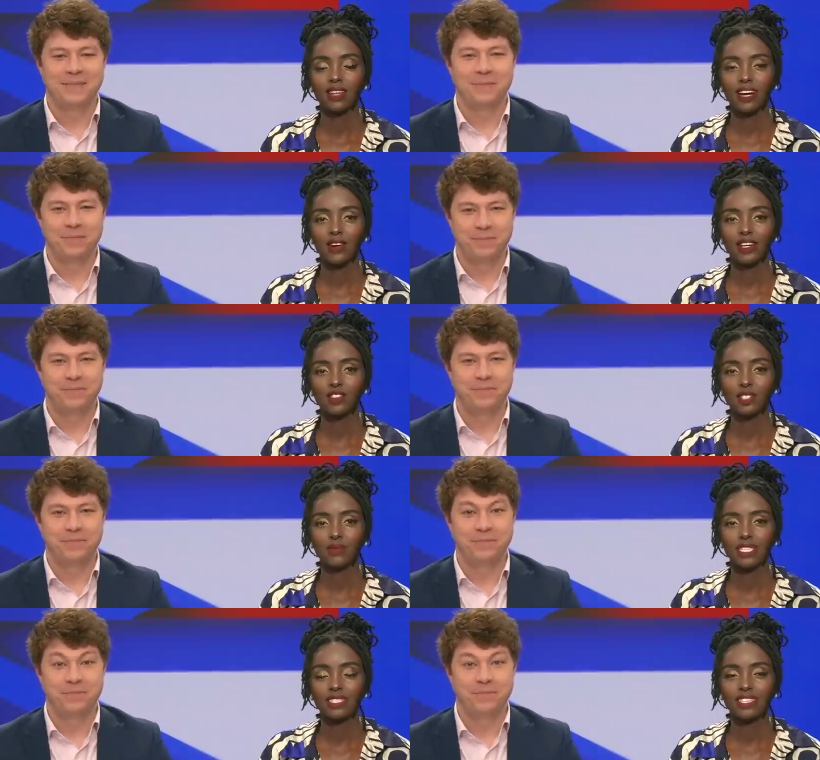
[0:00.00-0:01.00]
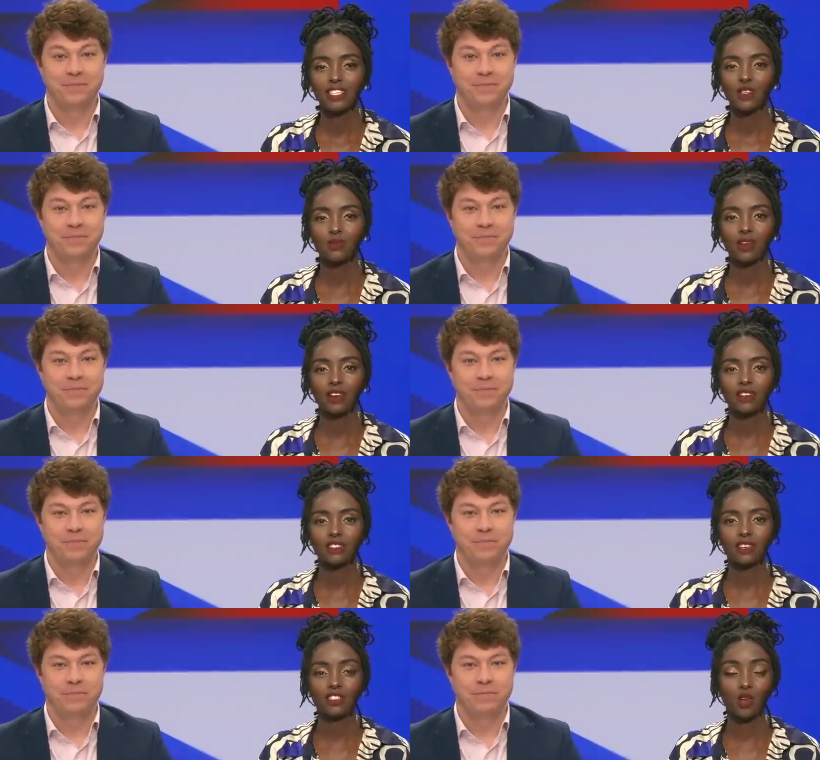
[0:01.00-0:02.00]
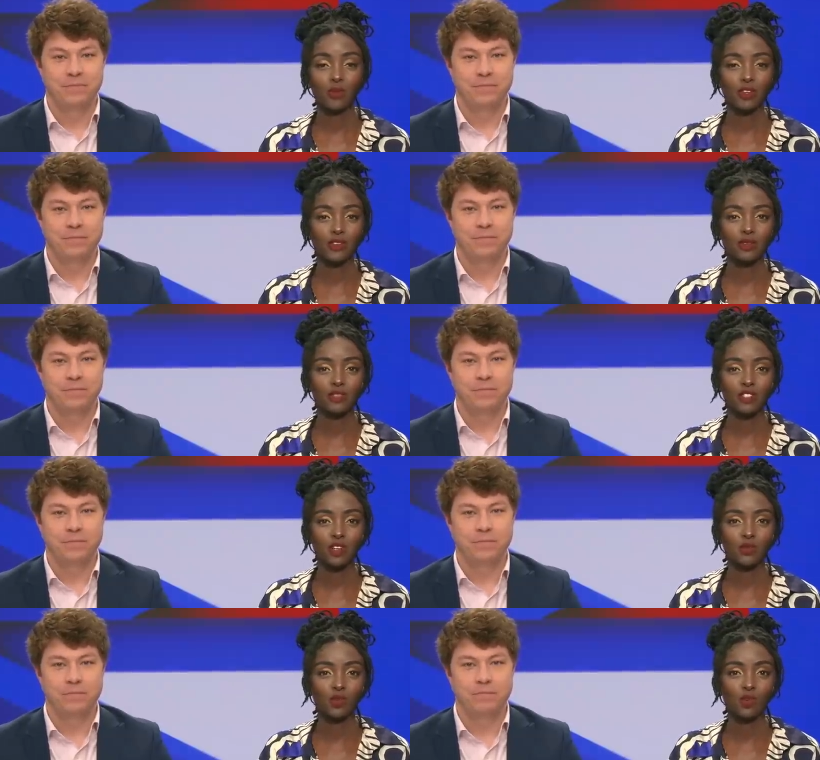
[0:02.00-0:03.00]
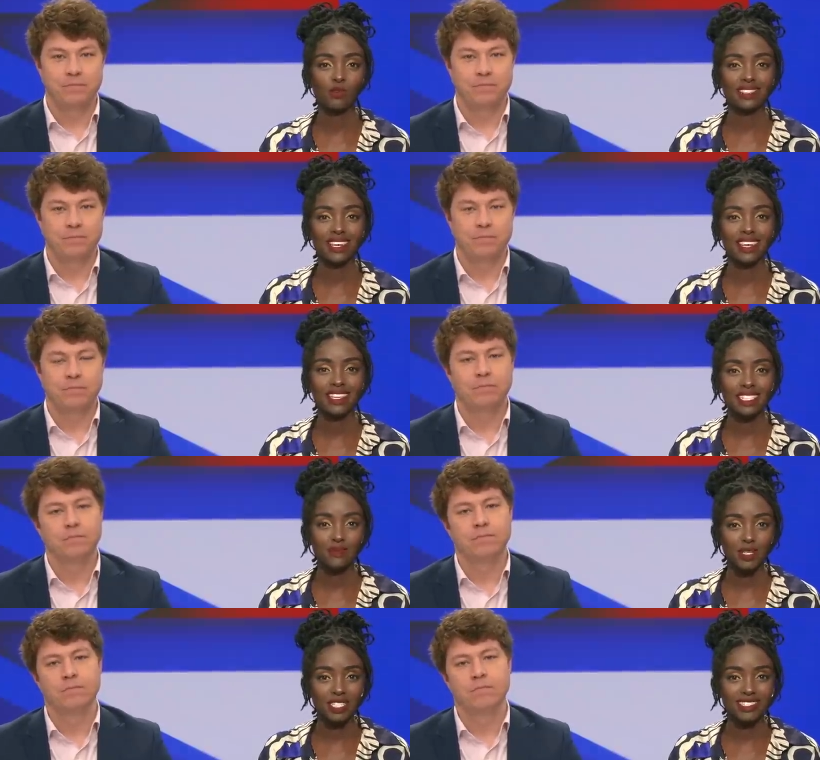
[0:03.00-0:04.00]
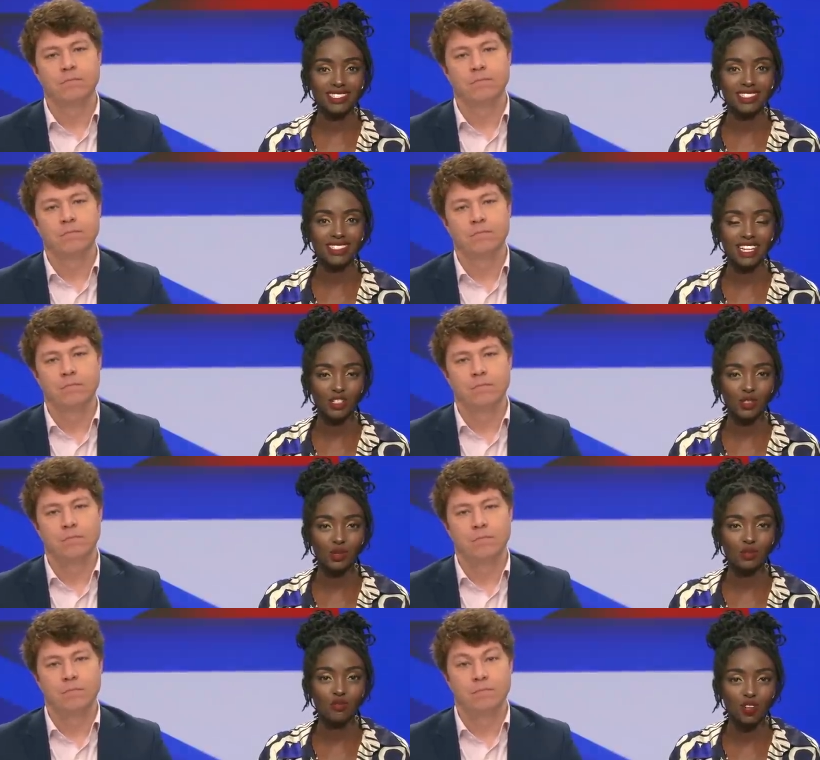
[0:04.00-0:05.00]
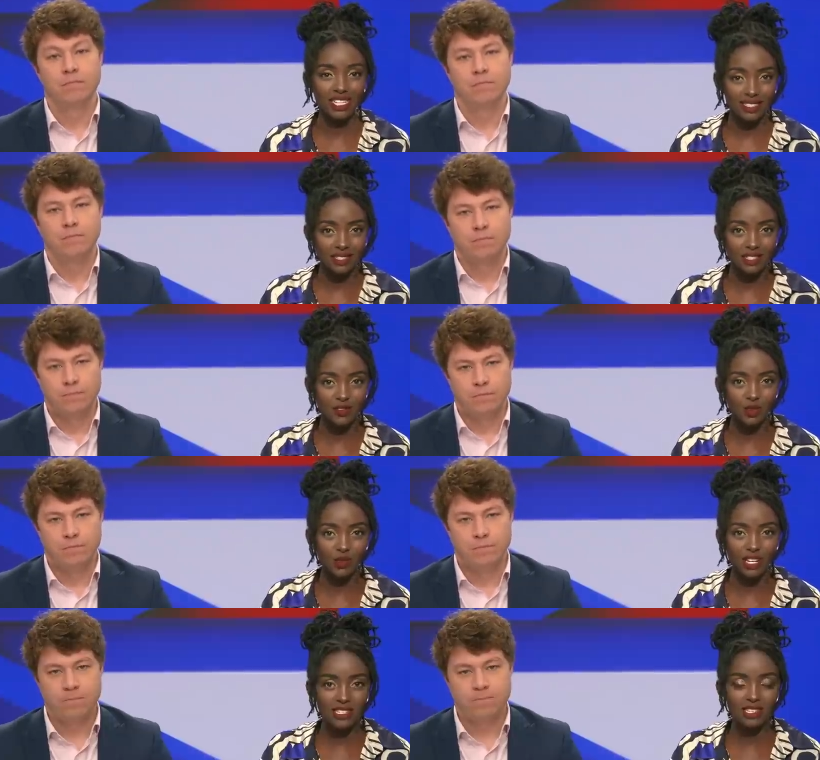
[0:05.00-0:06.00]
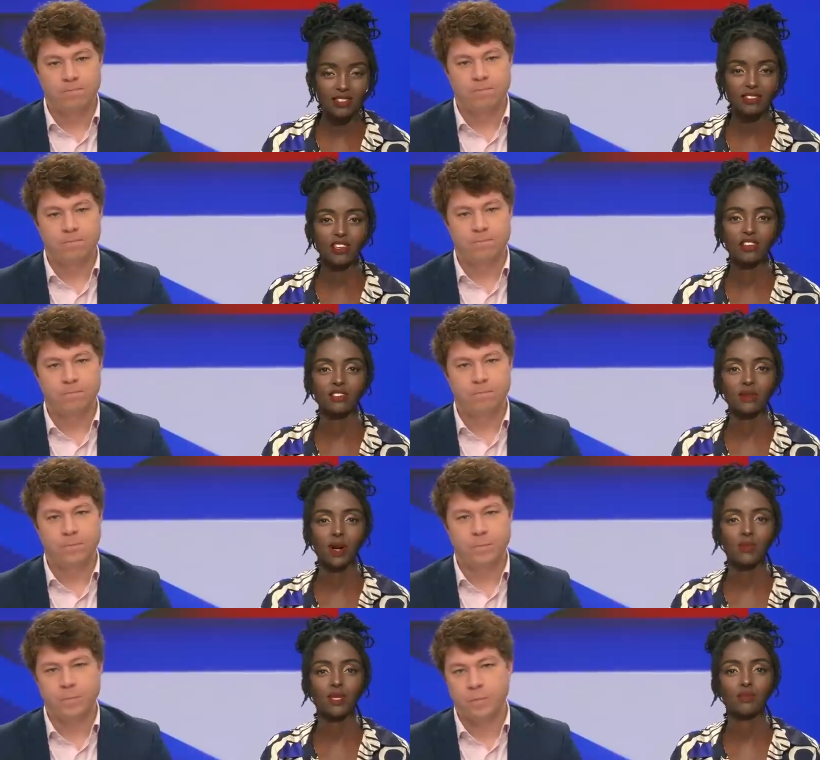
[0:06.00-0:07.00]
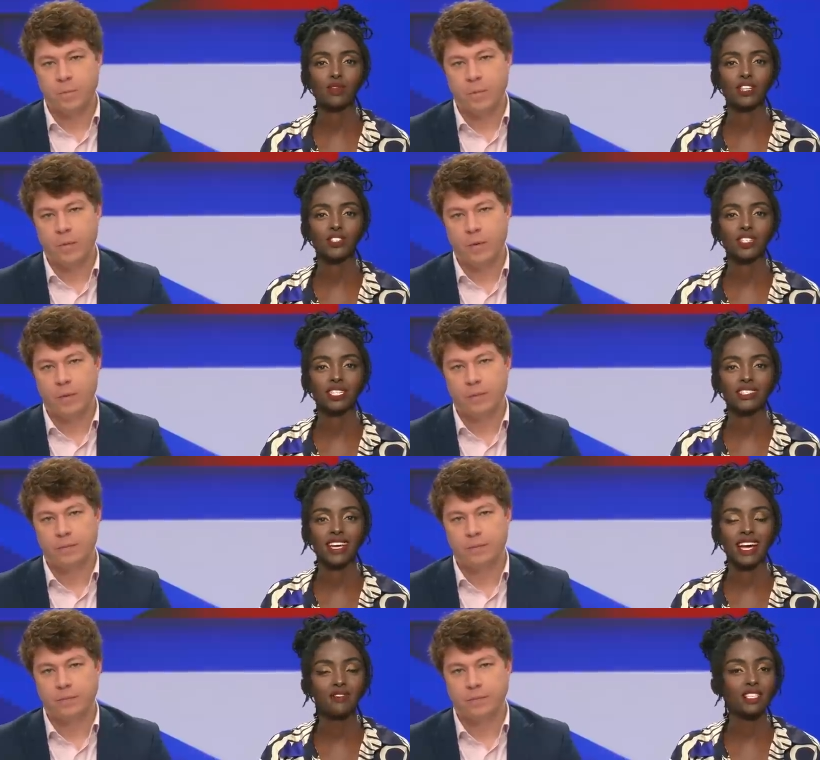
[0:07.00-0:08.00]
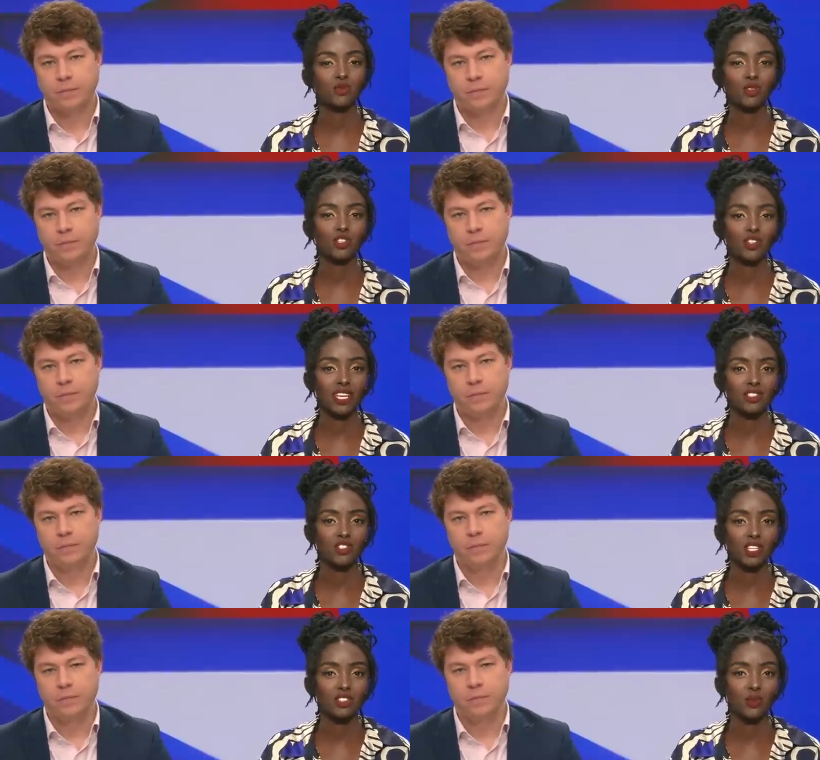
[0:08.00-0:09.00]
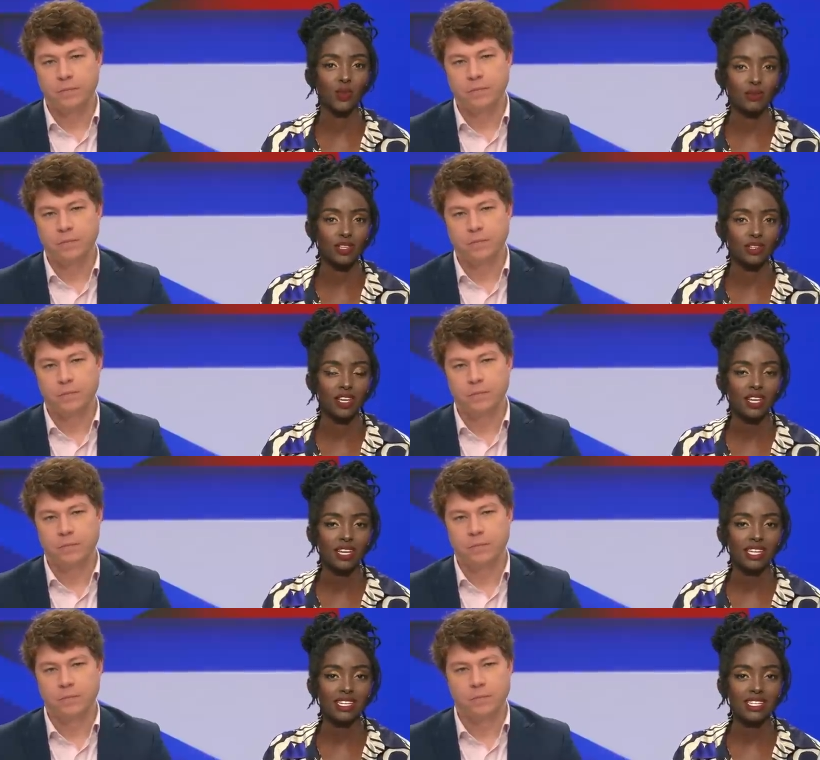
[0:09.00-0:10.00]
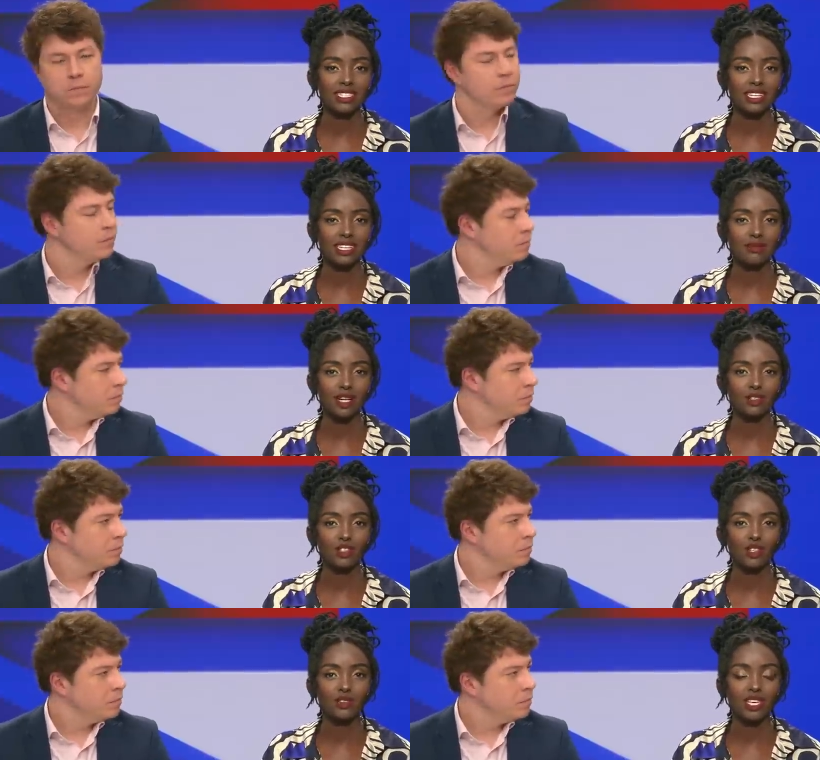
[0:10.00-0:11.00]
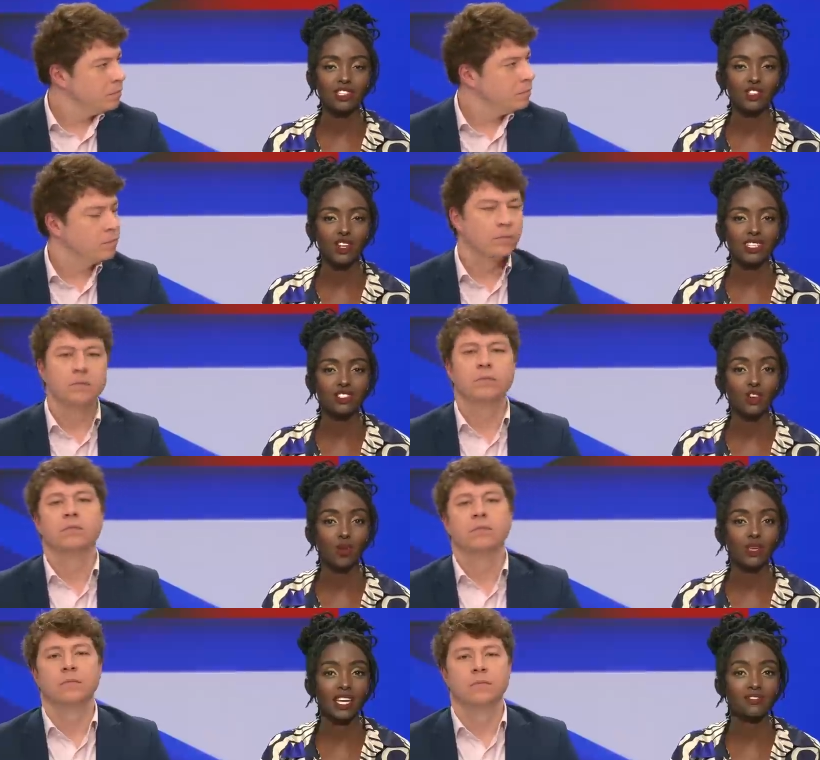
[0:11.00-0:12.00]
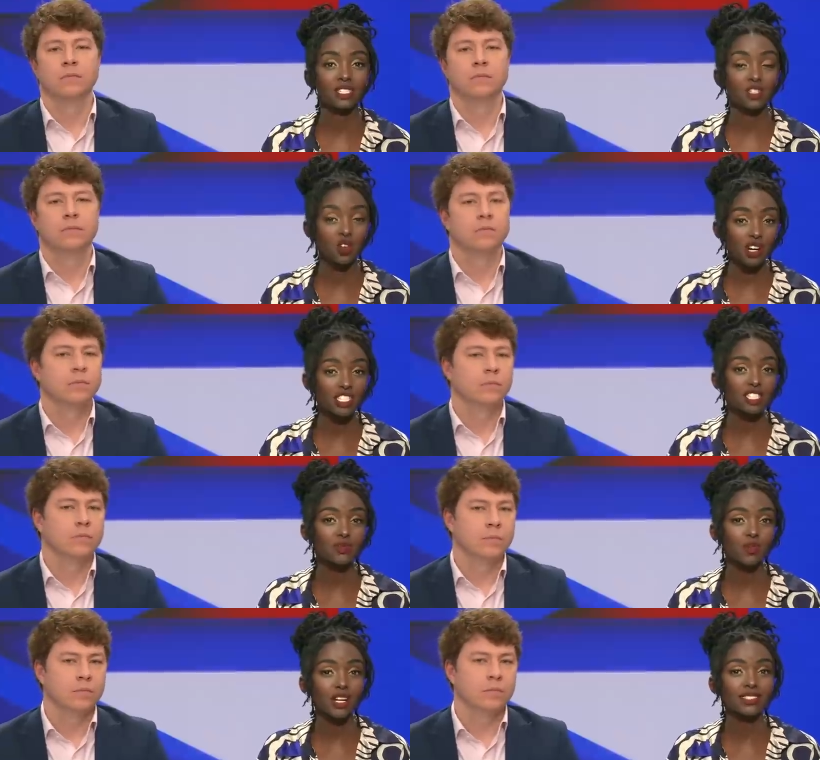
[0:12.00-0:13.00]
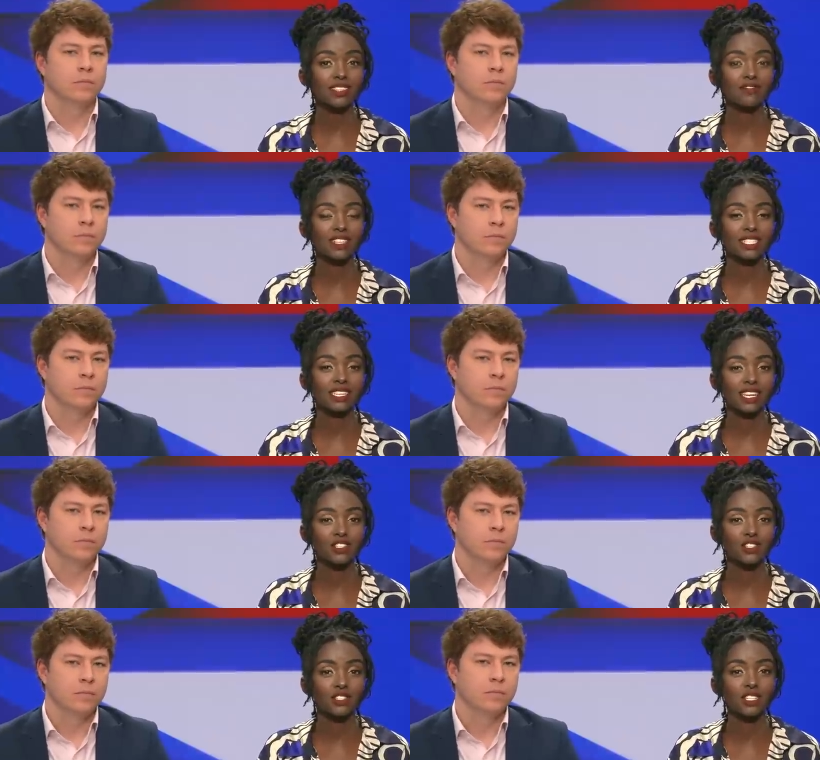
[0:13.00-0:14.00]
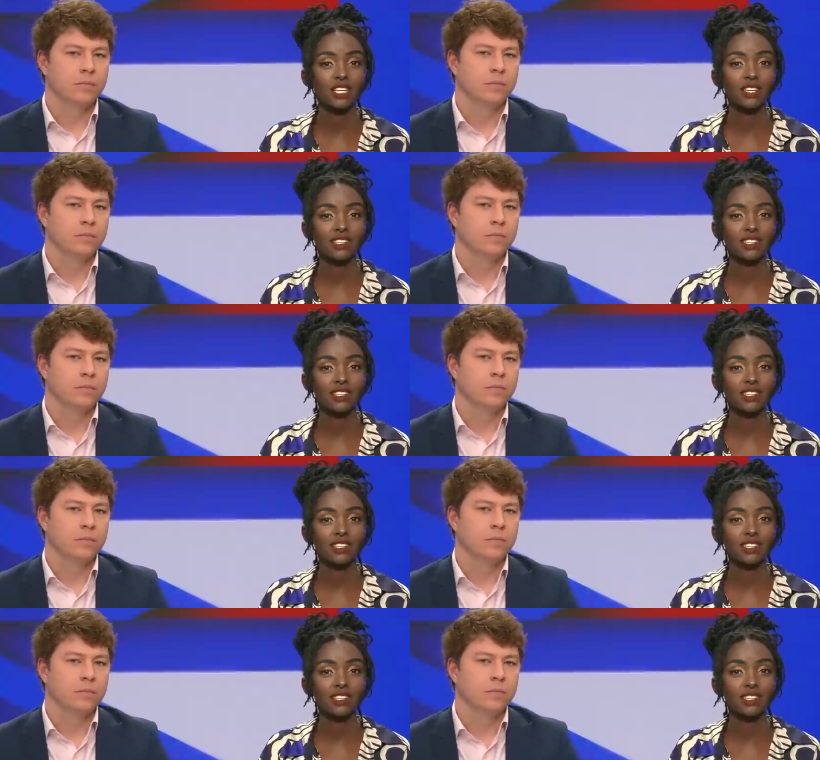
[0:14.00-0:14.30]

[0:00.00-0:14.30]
Speaker 1: Now, LGBTQ+ lobby group Stonewall brands lesbians sexual racists for raising concerns about being pressured into having sex with transgender women. A leaked email shows that the trans lobby have tried to suppress an investigation